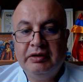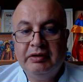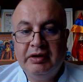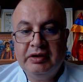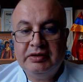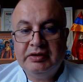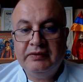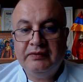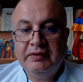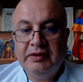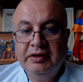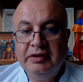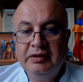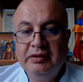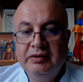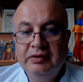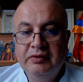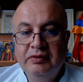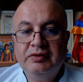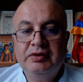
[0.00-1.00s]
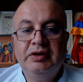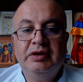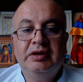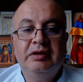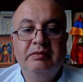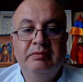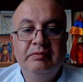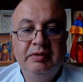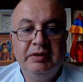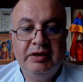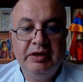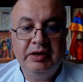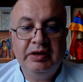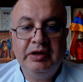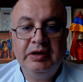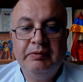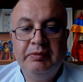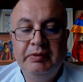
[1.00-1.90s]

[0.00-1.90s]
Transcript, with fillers: aggressively, using beginning